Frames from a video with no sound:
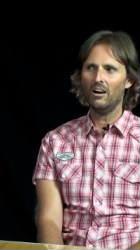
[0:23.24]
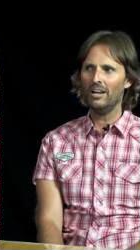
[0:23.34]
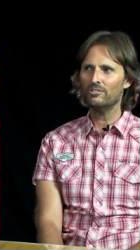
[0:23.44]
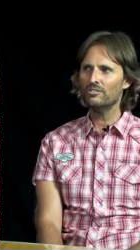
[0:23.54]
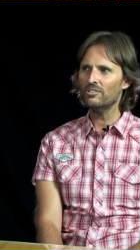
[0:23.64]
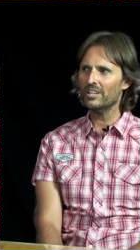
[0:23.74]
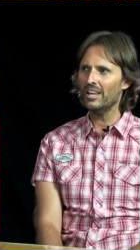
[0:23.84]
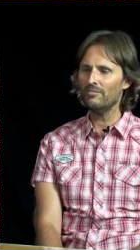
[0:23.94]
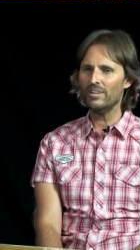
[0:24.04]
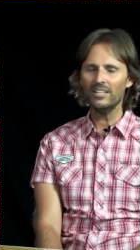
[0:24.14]
I do not
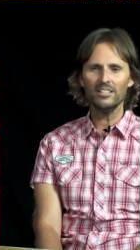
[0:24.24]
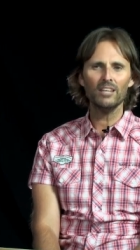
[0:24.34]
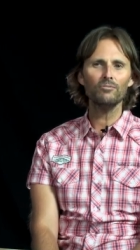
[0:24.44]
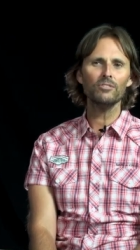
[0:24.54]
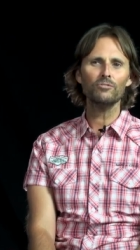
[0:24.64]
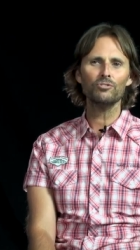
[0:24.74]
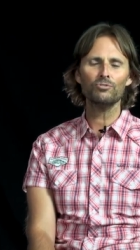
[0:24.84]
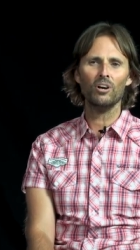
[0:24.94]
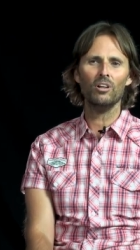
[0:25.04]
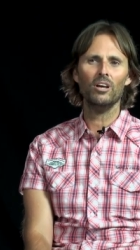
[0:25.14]
have any level of
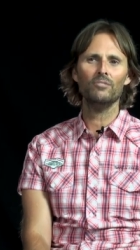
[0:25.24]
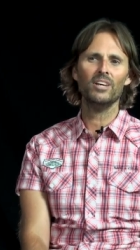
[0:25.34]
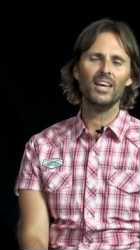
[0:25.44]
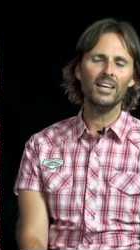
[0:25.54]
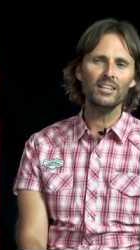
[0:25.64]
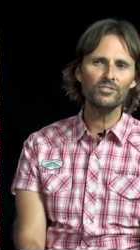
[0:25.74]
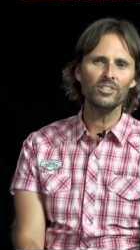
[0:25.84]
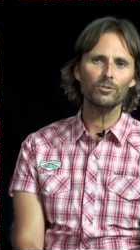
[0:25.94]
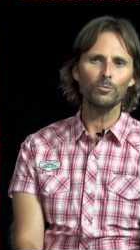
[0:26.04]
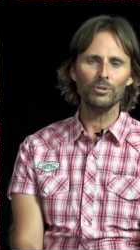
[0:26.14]
control over any
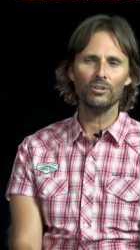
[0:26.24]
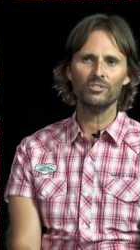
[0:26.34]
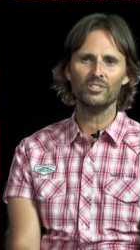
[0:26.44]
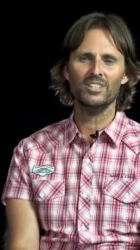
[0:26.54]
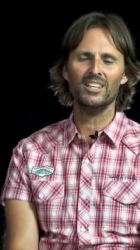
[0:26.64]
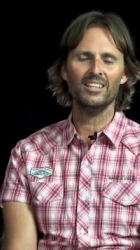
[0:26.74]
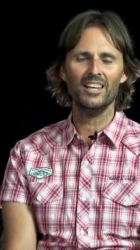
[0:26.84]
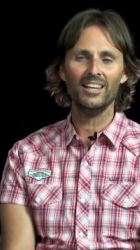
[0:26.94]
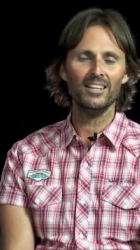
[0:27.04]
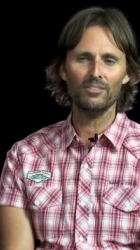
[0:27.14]
single person in
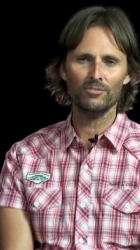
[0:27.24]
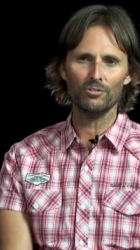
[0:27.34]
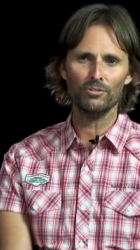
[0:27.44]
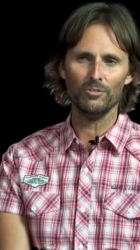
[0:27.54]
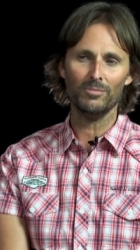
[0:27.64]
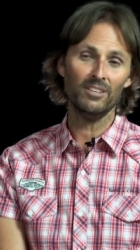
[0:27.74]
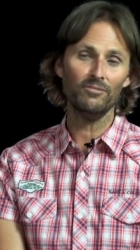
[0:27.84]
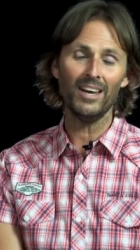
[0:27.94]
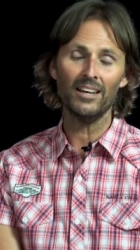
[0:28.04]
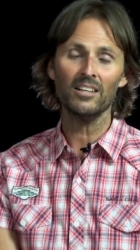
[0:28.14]
any of the group. In
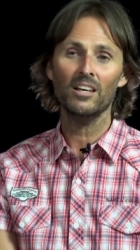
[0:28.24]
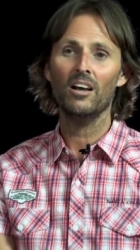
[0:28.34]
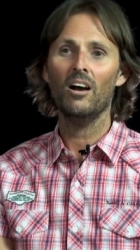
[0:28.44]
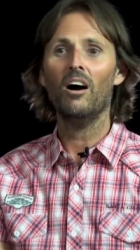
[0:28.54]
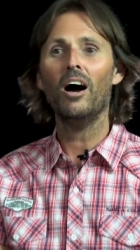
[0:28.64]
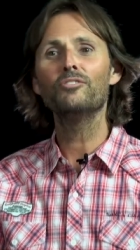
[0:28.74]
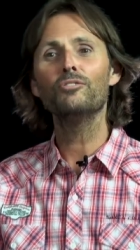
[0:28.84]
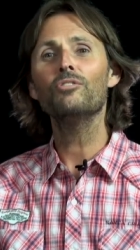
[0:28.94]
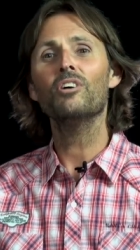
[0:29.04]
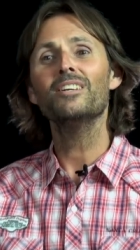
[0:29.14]
fact, I
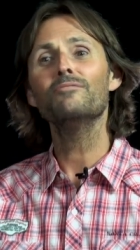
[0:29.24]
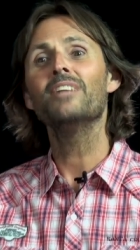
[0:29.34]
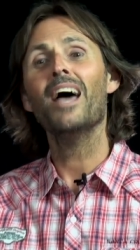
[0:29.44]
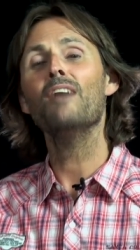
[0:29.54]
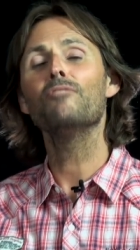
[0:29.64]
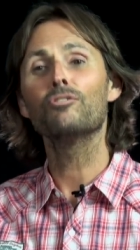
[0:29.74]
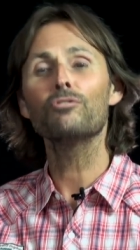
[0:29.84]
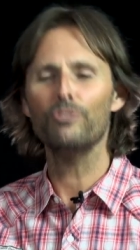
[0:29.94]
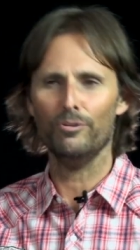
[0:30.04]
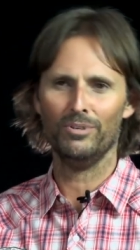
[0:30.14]
do not even have a
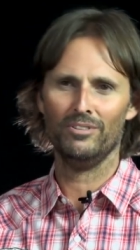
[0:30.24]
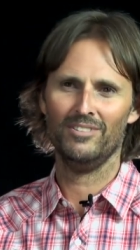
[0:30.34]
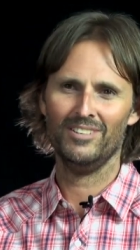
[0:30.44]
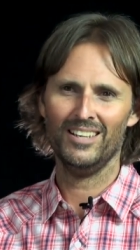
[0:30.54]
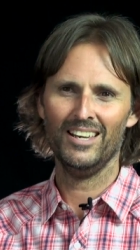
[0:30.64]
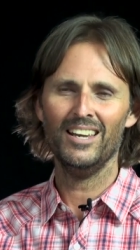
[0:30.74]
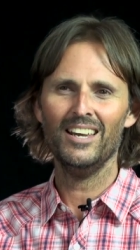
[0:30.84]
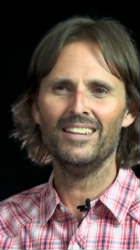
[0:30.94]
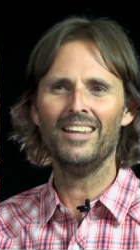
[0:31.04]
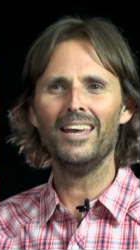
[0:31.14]
group.
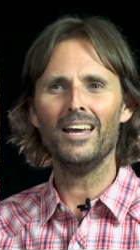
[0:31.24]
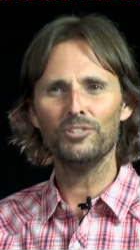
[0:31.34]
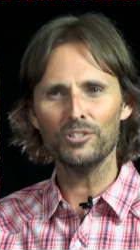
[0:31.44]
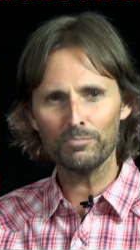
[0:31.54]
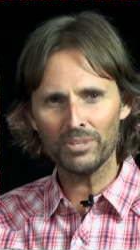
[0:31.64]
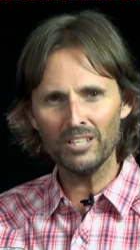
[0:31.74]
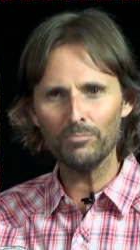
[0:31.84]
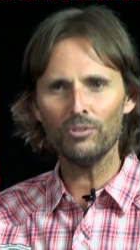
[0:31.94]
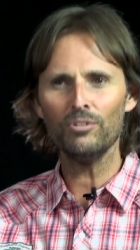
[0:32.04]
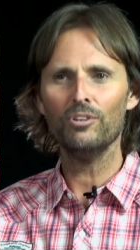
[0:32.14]
They are just
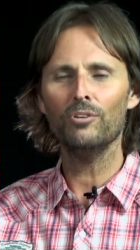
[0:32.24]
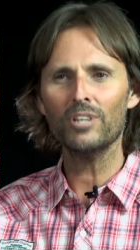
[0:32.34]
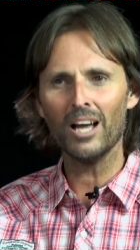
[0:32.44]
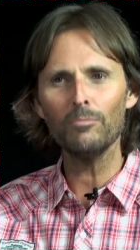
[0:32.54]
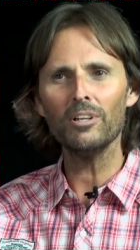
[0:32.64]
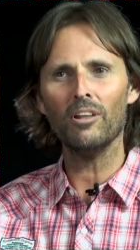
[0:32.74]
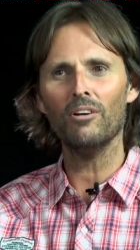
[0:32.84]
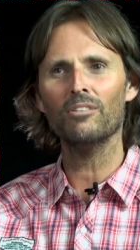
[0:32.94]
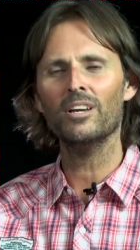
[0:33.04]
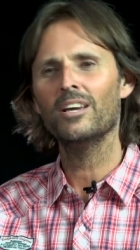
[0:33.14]
people who come
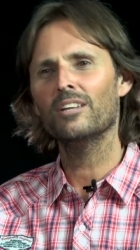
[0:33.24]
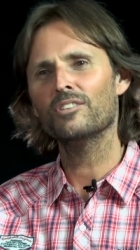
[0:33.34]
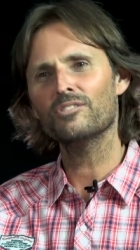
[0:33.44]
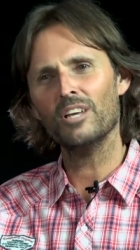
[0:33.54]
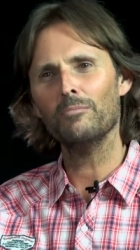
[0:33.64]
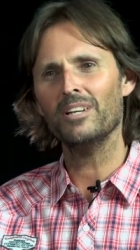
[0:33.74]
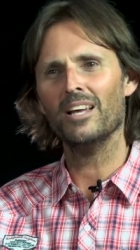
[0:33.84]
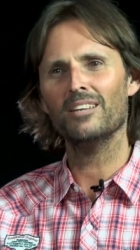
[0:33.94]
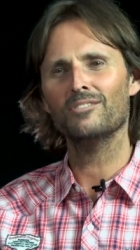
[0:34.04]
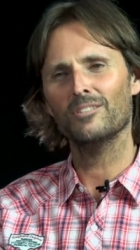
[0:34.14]
along to
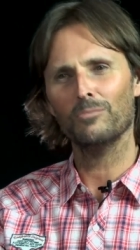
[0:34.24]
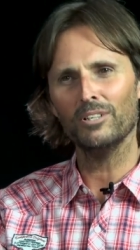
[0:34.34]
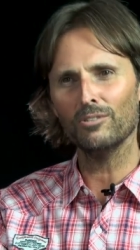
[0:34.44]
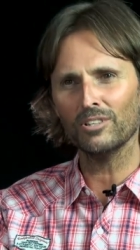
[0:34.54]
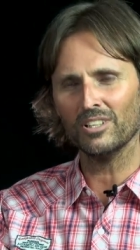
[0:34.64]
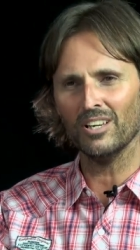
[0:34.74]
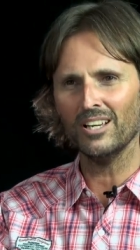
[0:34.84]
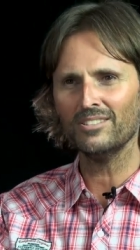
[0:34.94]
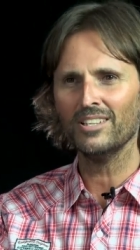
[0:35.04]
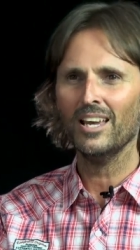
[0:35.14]
seminars that we
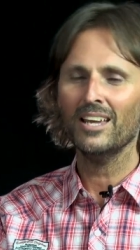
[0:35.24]
organise.